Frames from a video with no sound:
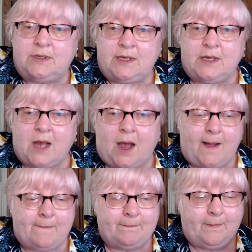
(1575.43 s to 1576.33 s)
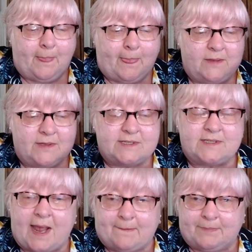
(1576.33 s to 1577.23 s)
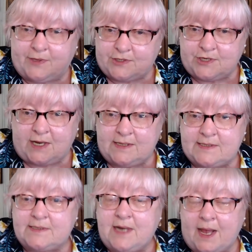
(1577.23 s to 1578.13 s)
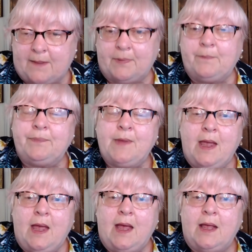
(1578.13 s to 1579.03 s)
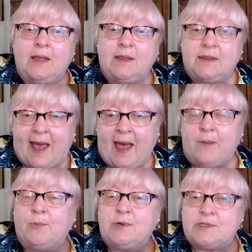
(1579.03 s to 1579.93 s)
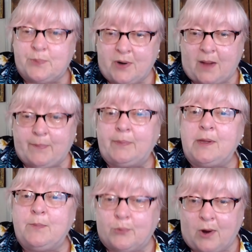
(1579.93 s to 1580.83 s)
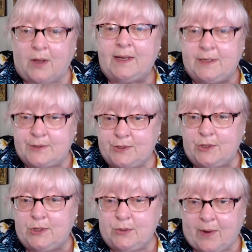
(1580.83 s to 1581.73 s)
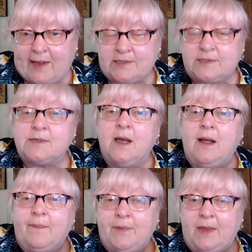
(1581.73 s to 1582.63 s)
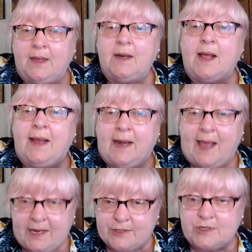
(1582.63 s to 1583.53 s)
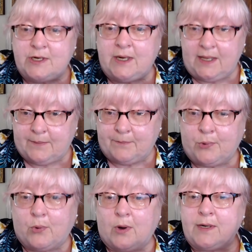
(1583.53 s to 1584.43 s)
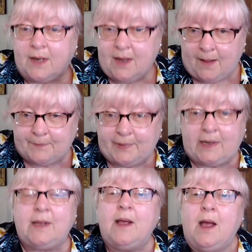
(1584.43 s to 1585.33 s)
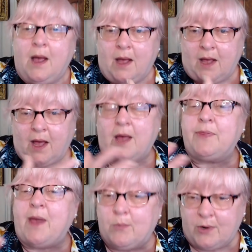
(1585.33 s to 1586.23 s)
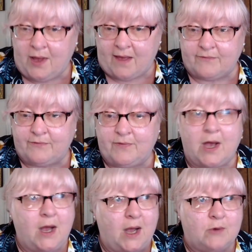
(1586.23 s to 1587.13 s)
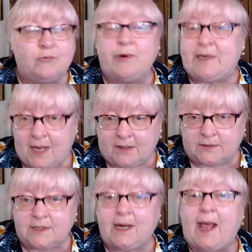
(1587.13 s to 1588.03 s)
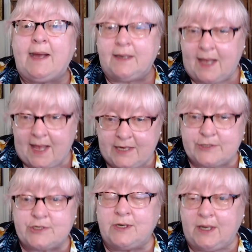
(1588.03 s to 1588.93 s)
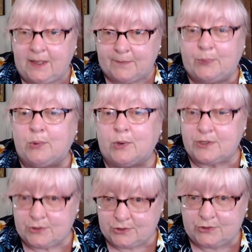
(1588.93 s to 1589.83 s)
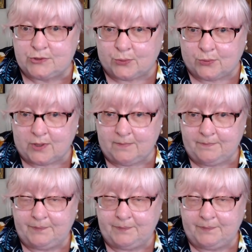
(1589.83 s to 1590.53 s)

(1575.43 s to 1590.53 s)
The stamp, the Chinese stamp, that was probably brought into the U.S. in an Asian import company that would have retailed it at an Asian import store.